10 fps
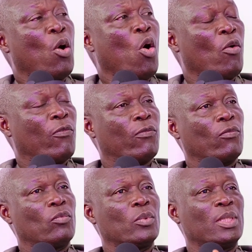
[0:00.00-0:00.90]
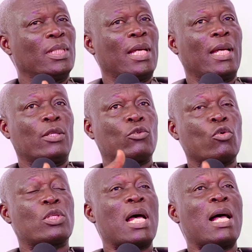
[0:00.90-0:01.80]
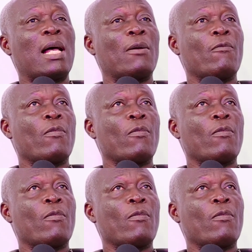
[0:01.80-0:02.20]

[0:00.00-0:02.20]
of the total